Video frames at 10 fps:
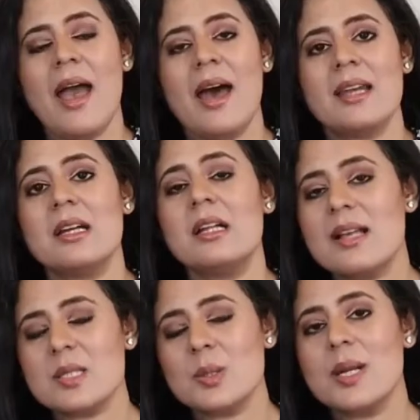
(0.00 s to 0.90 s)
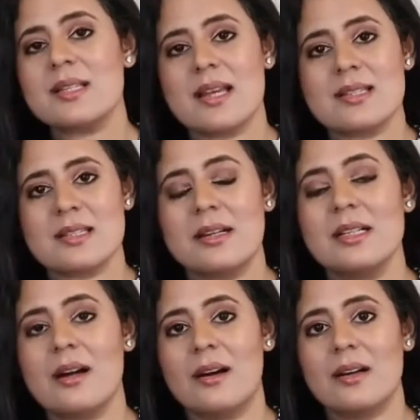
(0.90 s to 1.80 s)
And as soon as I
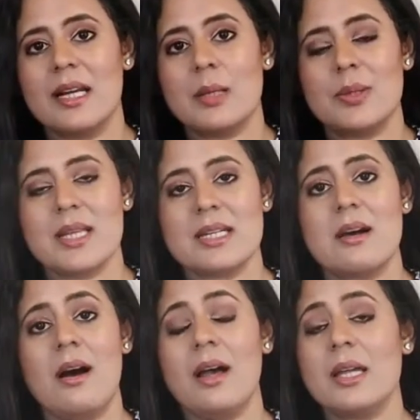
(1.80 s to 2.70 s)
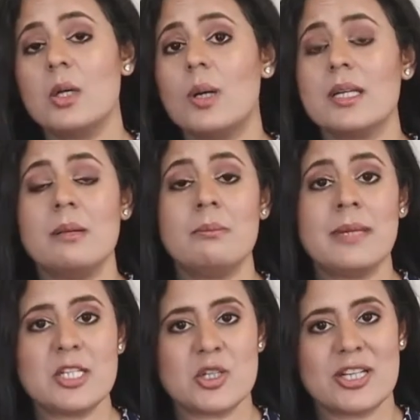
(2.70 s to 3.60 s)
started gargling with it, I got
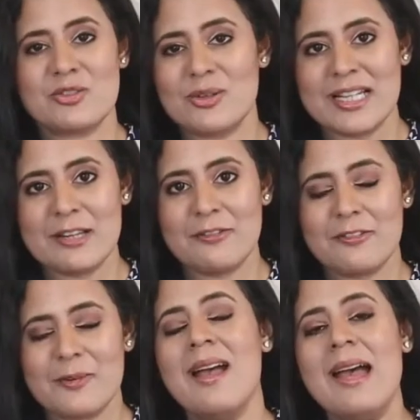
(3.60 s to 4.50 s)
immediate relief.